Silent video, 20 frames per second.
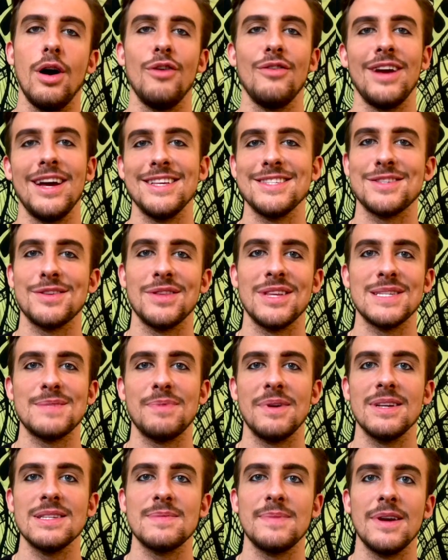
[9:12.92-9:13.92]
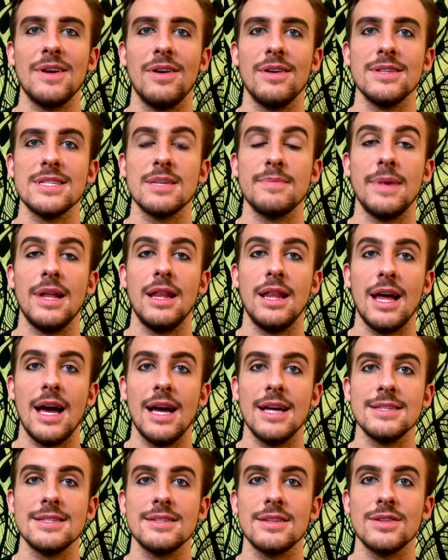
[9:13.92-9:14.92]
Alright, so this brings me on to my
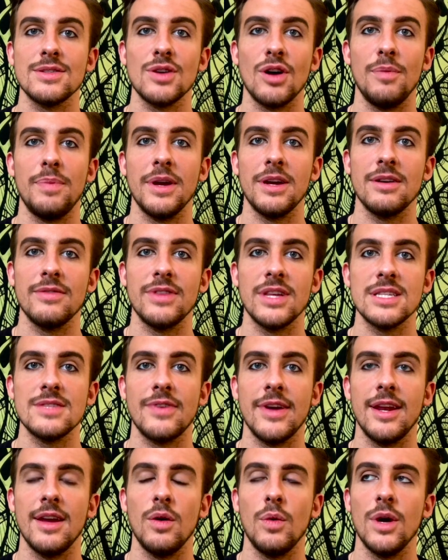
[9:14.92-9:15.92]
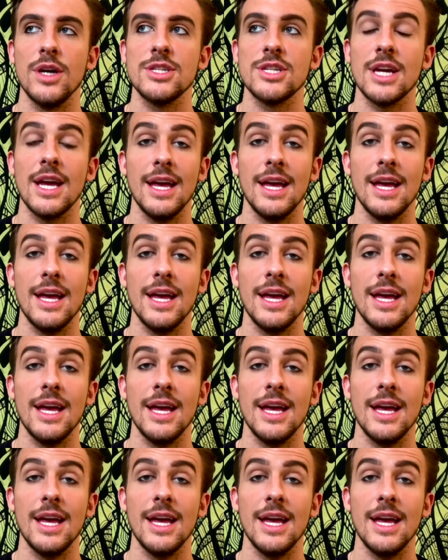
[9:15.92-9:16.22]
last topic of this video, which